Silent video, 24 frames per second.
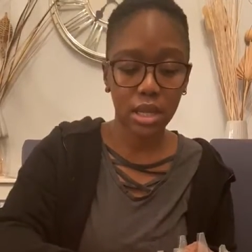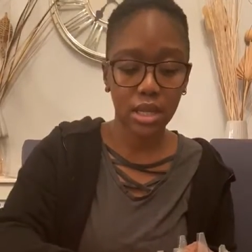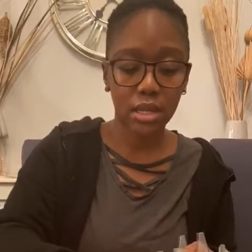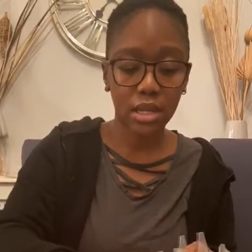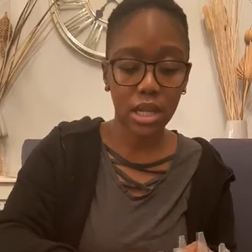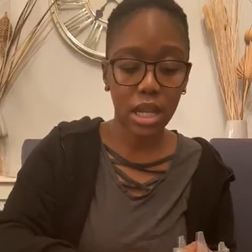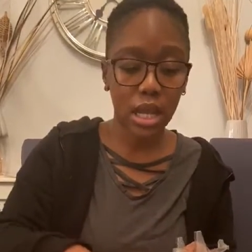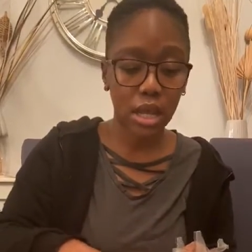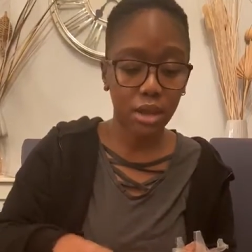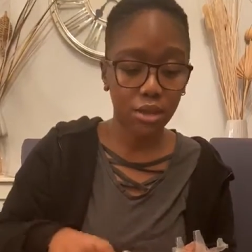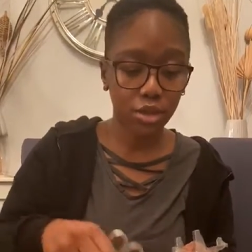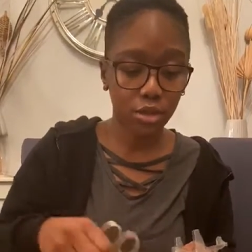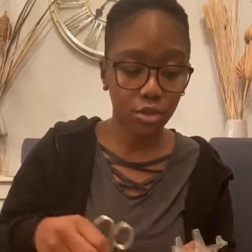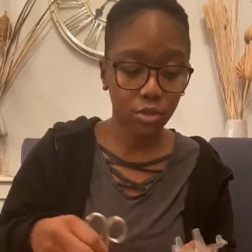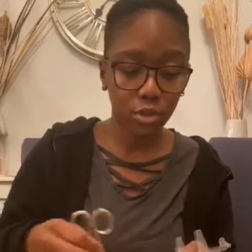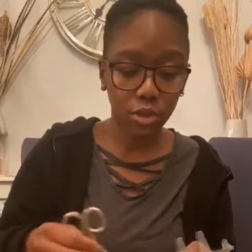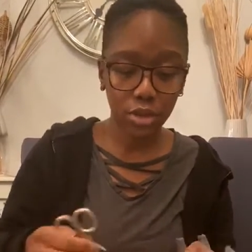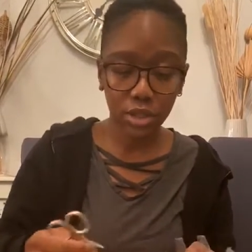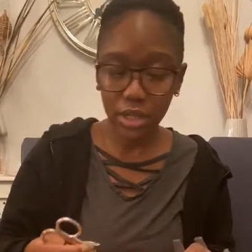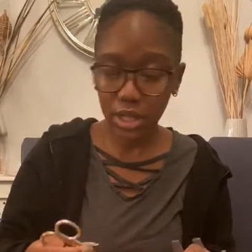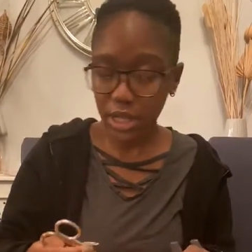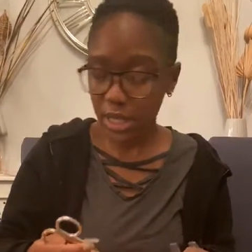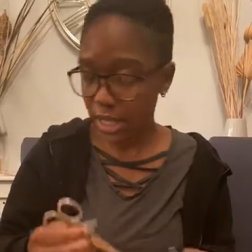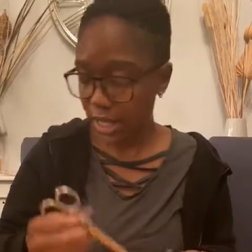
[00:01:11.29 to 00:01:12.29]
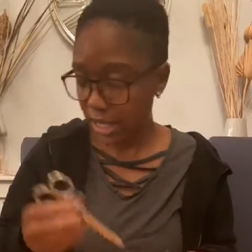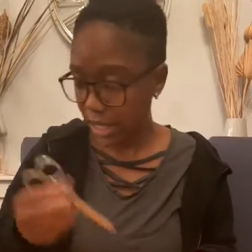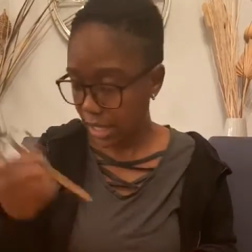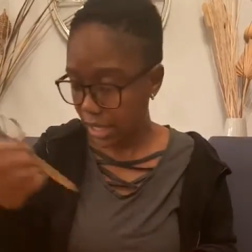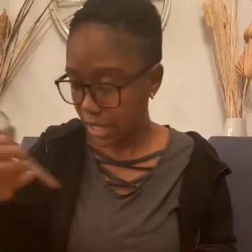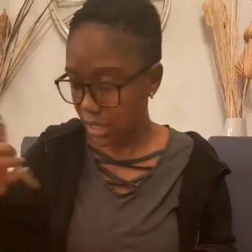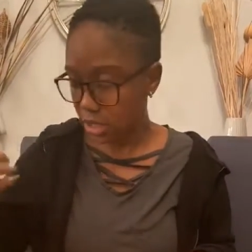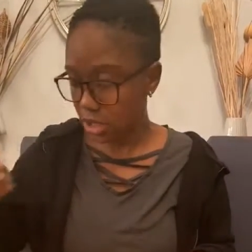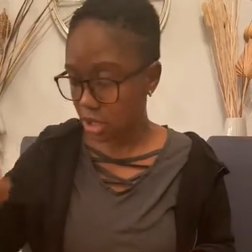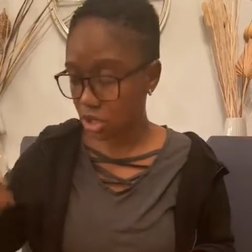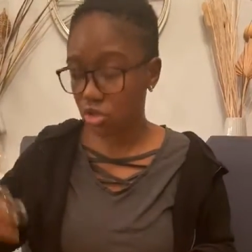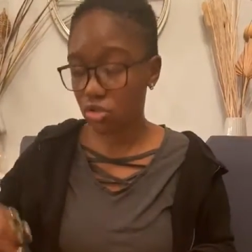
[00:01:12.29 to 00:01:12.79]
Now you will
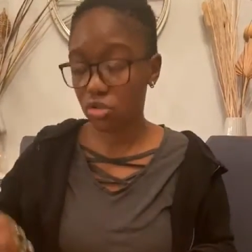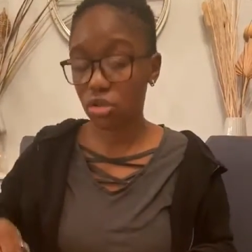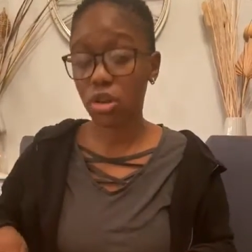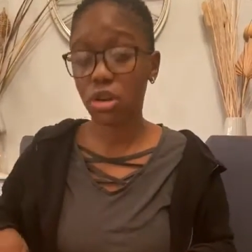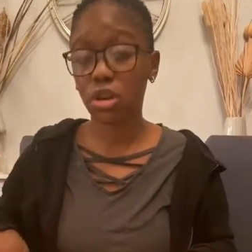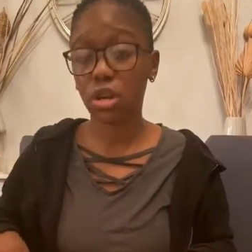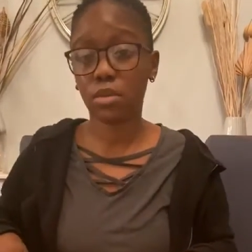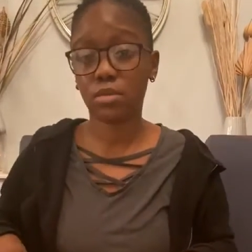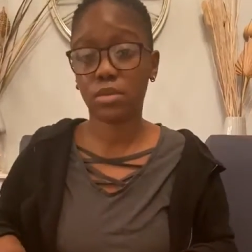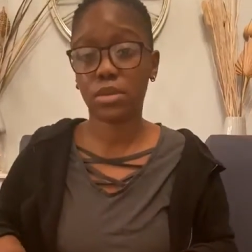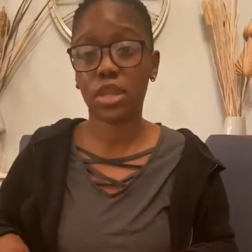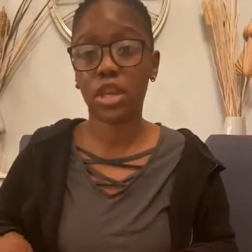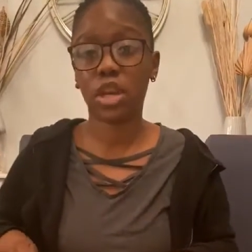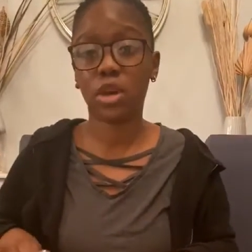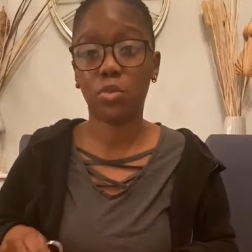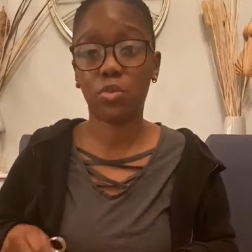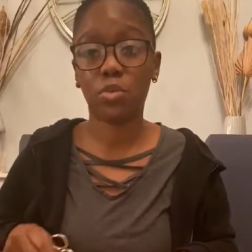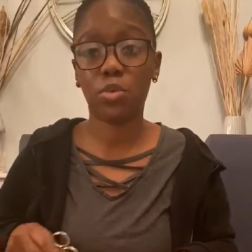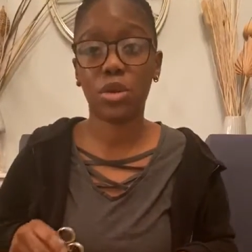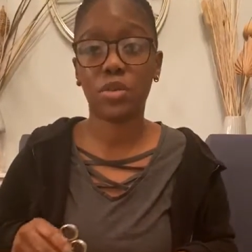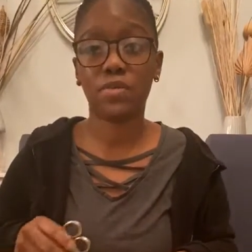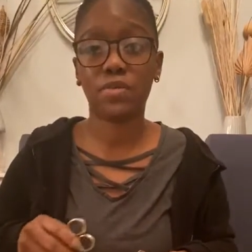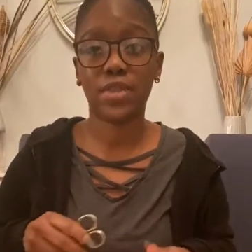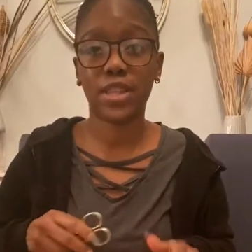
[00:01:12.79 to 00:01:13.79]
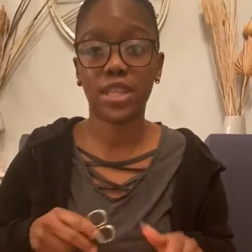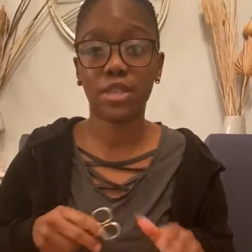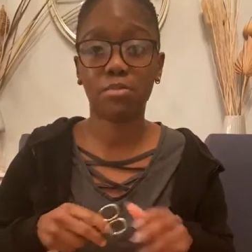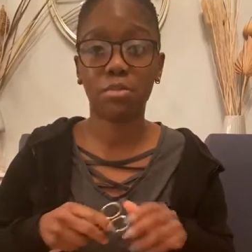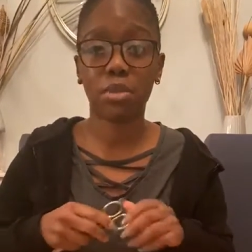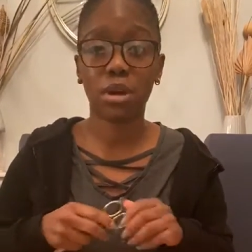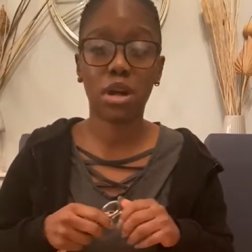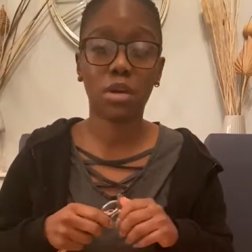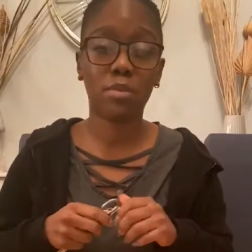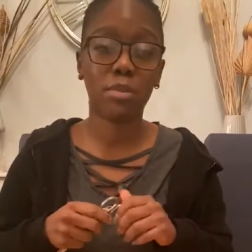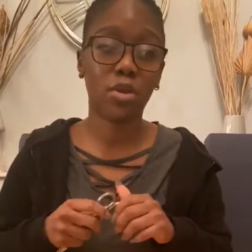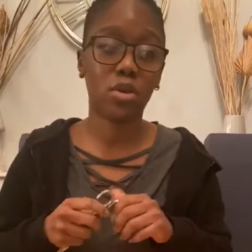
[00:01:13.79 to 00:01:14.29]
need a grown-up to help with this
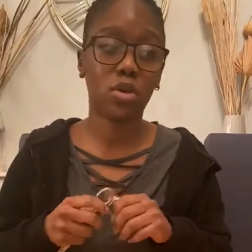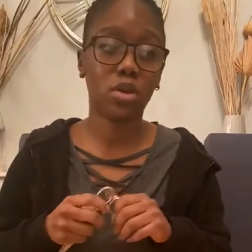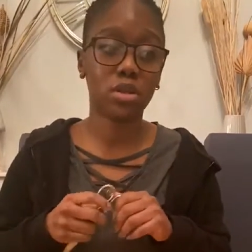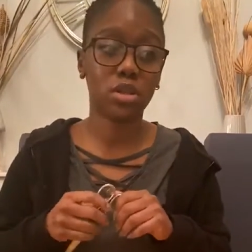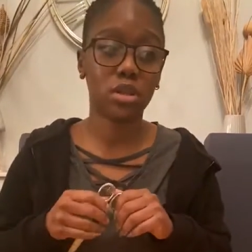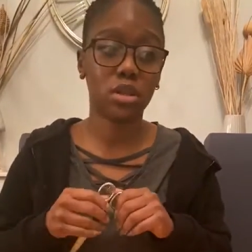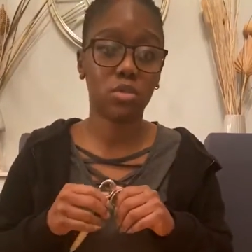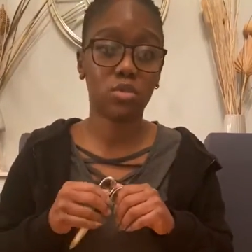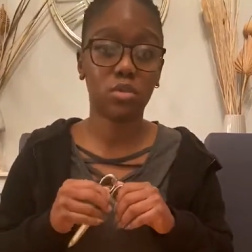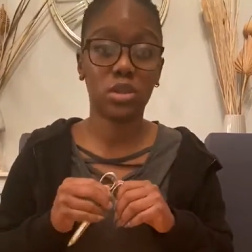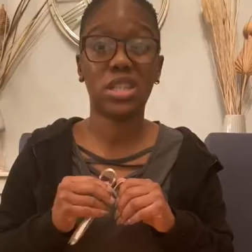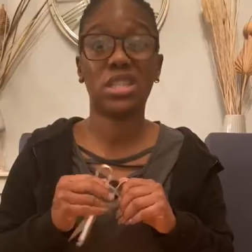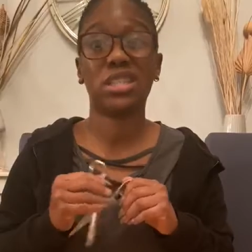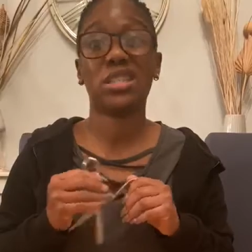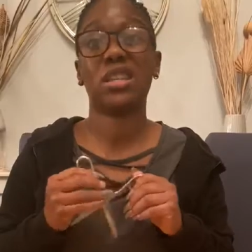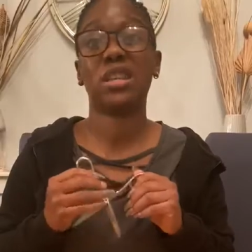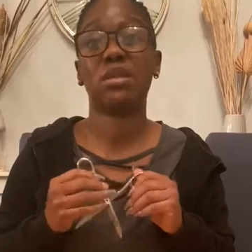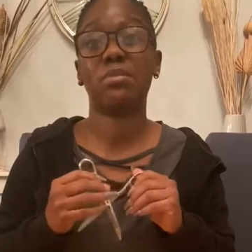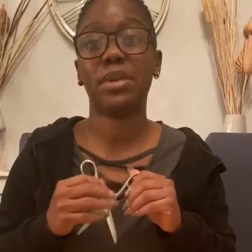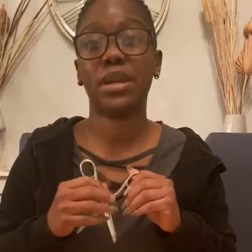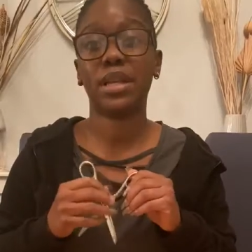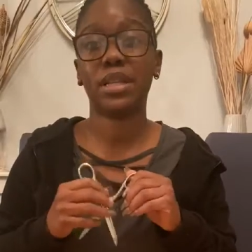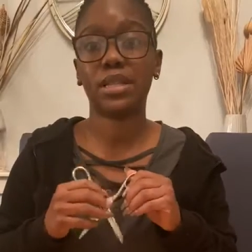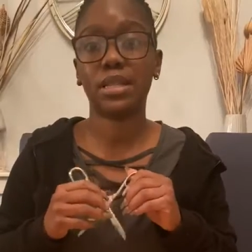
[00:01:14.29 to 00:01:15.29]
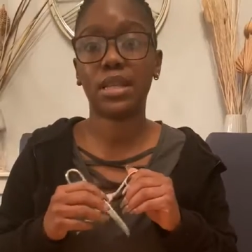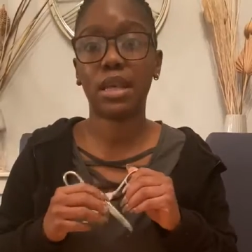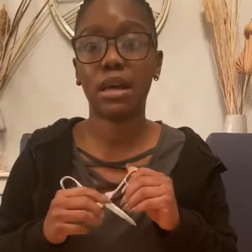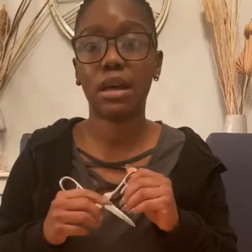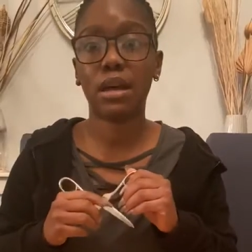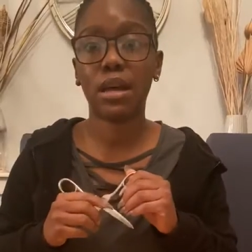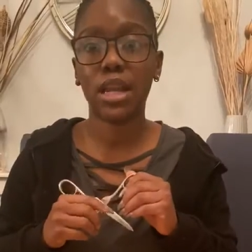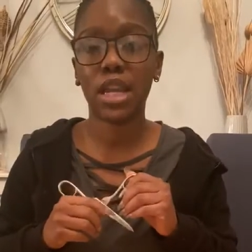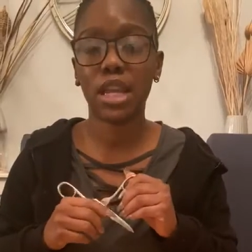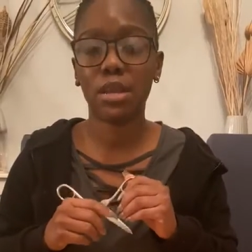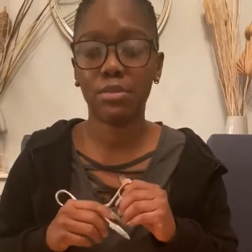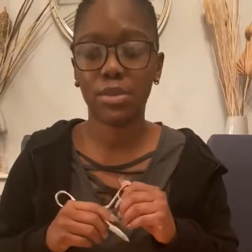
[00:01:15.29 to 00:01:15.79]
part because it's going to be a
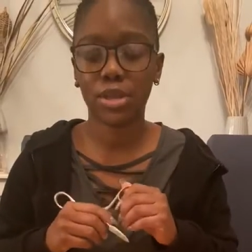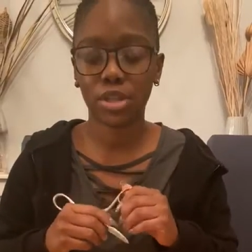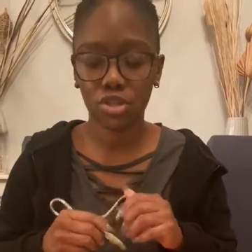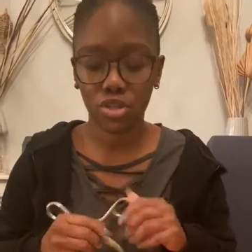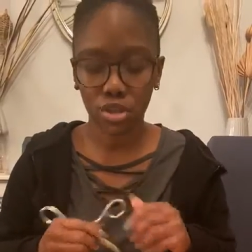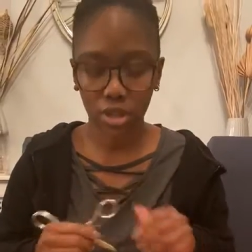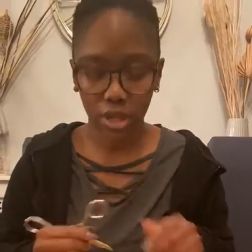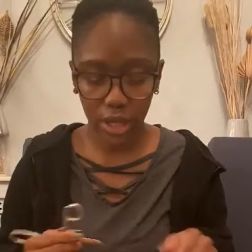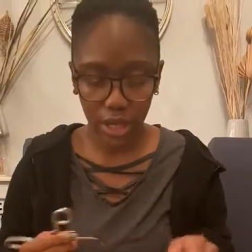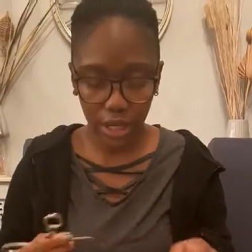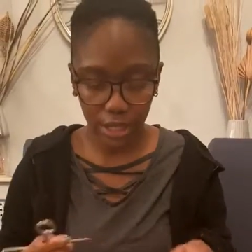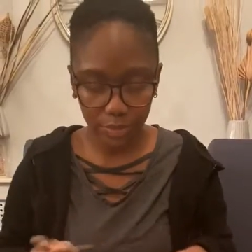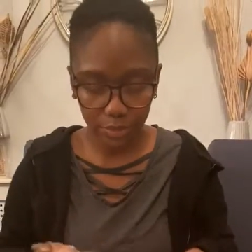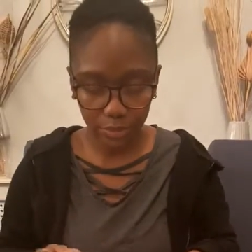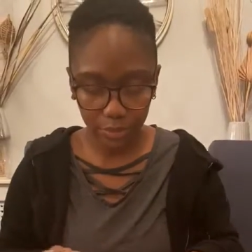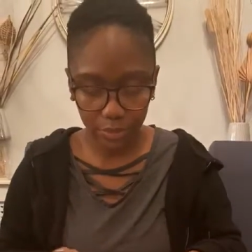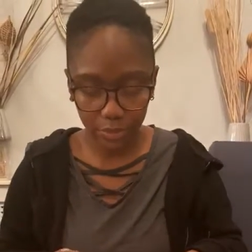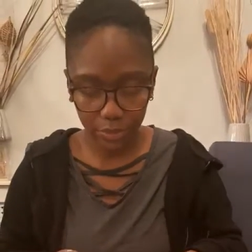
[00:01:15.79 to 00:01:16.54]
tiny bit tricky.